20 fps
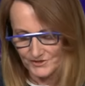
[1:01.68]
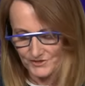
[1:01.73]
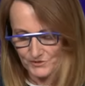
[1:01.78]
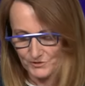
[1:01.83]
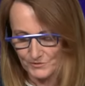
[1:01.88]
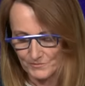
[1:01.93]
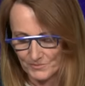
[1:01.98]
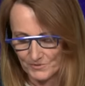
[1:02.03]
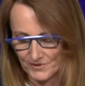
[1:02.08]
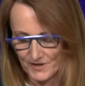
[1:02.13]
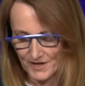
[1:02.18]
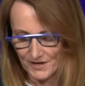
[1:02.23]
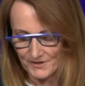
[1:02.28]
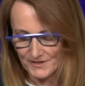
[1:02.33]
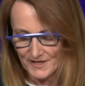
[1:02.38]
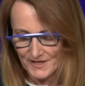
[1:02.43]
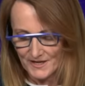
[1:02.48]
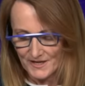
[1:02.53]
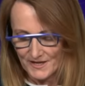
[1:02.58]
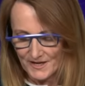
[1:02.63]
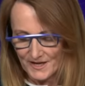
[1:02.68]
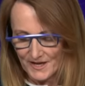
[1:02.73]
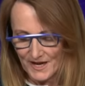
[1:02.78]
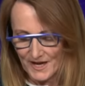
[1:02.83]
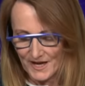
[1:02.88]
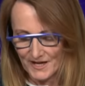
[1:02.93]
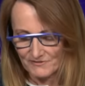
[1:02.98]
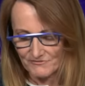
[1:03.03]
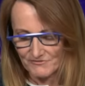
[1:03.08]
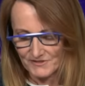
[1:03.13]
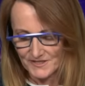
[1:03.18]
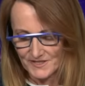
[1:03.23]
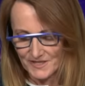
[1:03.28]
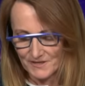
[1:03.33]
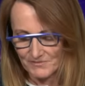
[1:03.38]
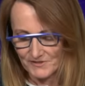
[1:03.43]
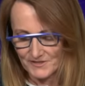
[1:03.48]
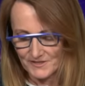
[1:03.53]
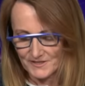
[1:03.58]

Q. Brown, and, for example,